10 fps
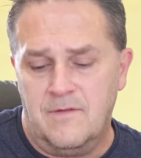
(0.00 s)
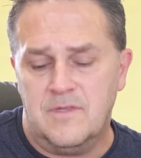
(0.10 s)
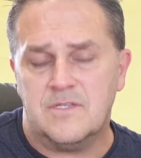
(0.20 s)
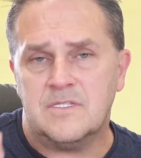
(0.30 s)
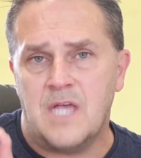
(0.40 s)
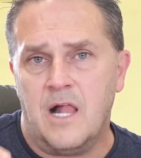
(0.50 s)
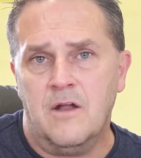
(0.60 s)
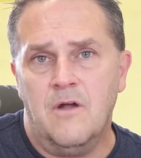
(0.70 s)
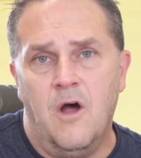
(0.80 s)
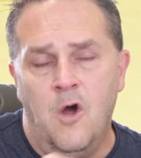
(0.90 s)
The
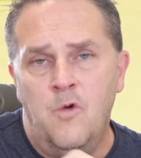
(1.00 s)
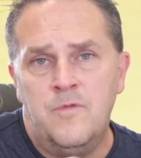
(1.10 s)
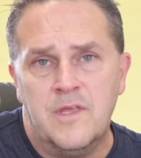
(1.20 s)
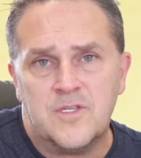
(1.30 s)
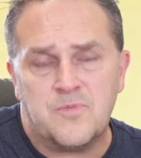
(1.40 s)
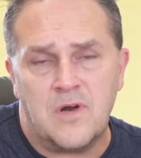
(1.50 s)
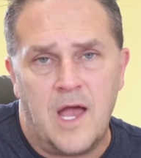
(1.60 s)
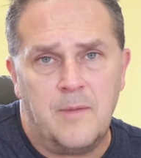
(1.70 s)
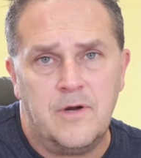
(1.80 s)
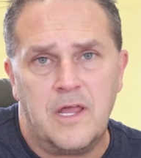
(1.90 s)
seller owned this
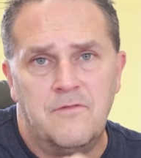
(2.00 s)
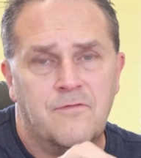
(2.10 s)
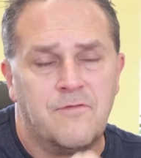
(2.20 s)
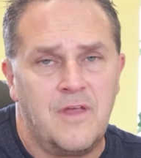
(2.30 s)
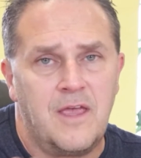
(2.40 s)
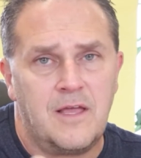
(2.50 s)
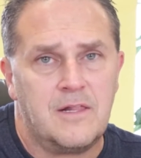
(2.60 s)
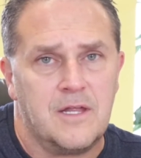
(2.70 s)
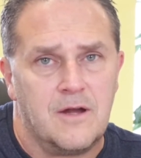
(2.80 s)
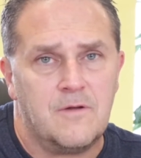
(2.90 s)
property free and
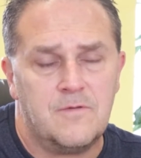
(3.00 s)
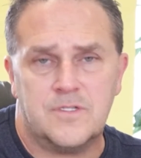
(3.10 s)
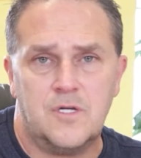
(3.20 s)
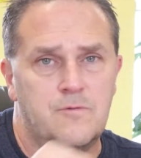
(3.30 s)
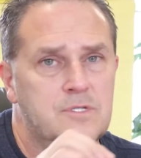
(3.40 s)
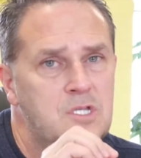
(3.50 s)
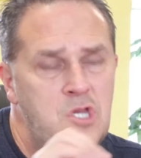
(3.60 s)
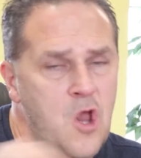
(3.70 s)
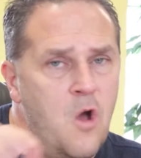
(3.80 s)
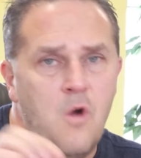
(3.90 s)
clear. So there was
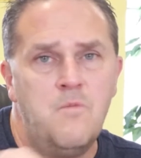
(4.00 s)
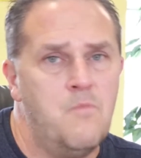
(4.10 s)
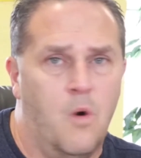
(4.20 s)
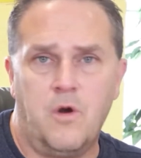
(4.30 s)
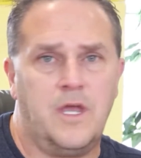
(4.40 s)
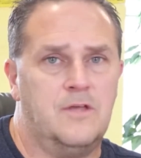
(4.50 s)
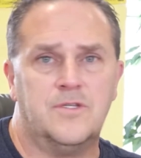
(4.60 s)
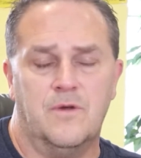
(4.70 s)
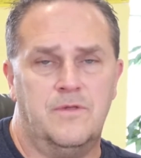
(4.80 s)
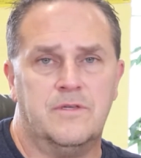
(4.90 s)
no
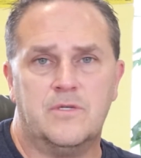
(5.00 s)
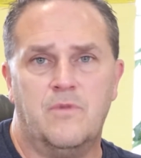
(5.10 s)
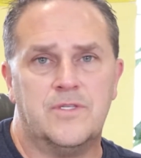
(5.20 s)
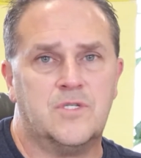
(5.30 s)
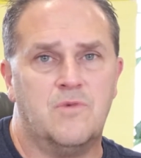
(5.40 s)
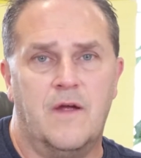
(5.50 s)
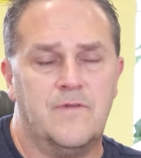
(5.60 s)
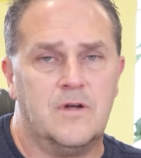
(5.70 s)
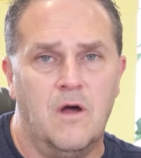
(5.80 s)
mortgage on this whatsoever at